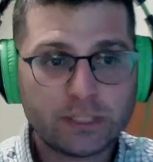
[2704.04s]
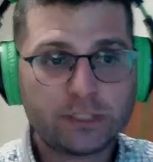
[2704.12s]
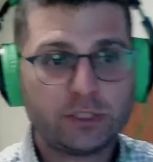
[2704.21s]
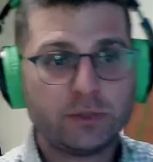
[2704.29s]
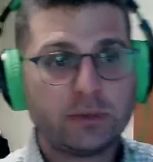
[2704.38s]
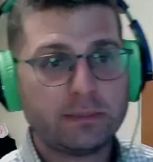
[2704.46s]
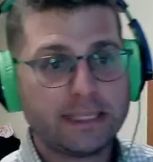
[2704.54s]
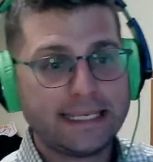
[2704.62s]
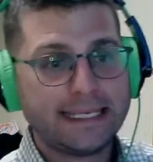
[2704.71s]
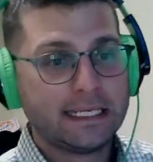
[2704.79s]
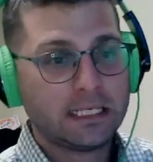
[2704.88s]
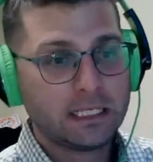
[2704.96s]
you
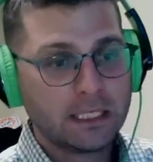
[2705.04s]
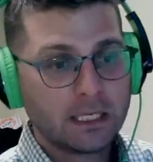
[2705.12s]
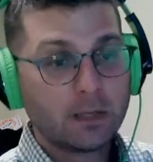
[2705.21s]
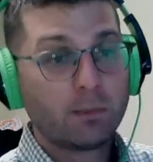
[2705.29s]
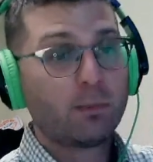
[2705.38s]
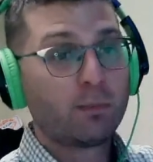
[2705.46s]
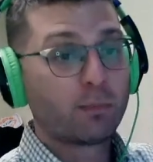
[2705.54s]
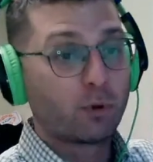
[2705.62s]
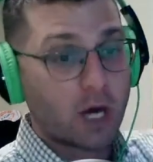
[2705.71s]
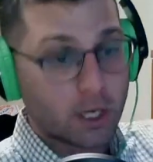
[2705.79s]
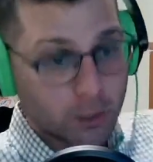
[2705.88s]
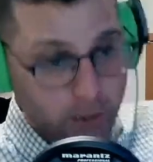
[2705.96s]
mean
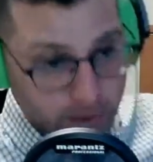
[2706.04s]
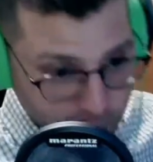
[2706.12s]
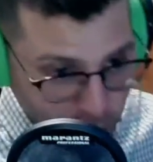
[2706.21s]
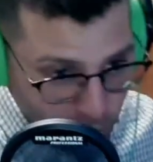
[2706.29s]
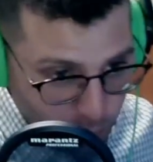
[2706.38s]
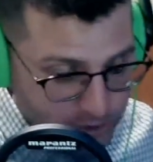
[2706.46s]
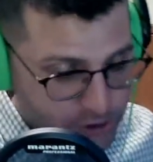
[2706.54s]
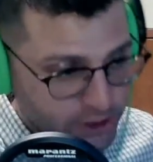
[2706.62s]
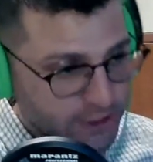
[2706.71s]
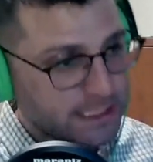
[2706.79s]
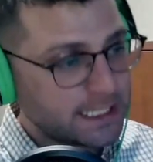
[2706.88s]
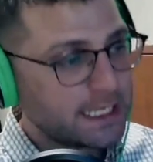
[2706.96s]
broader to our region,